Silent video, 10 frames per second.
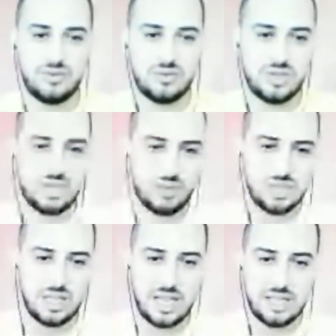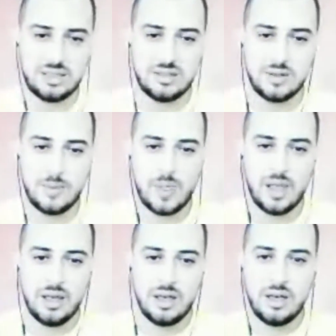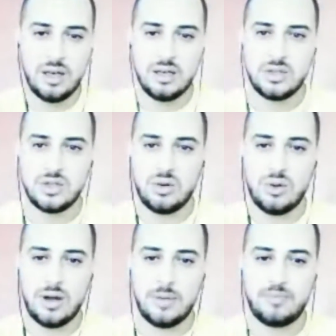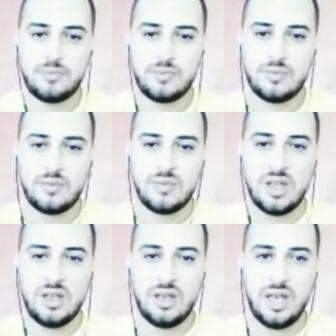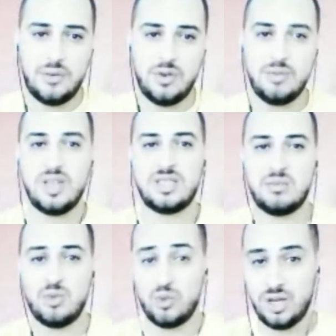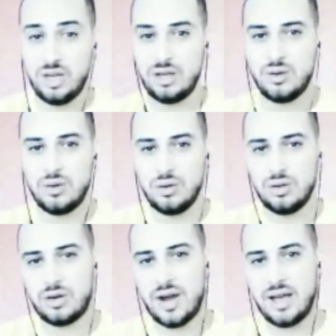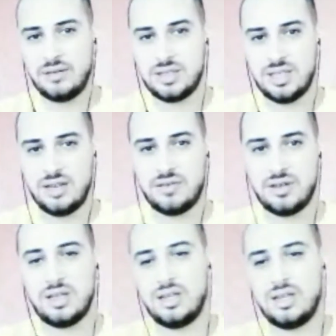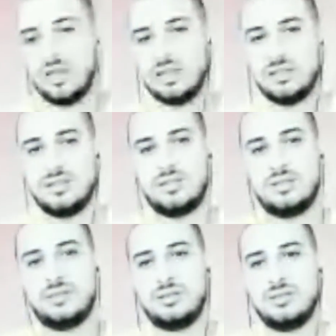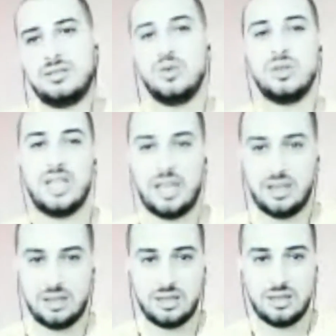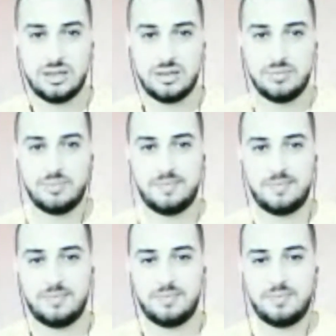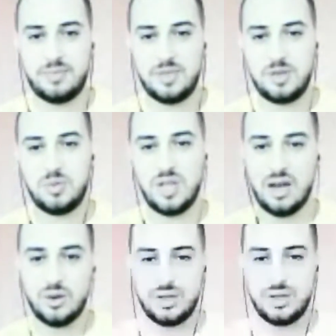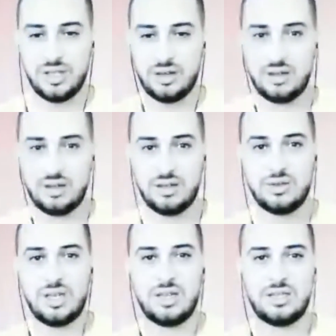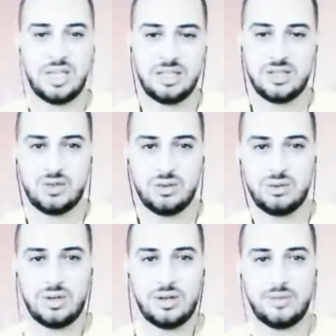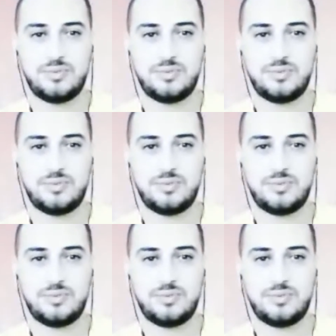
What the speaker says: just recently added. So if you make some really cool crafts in Africa and you would like people out there to get a chance to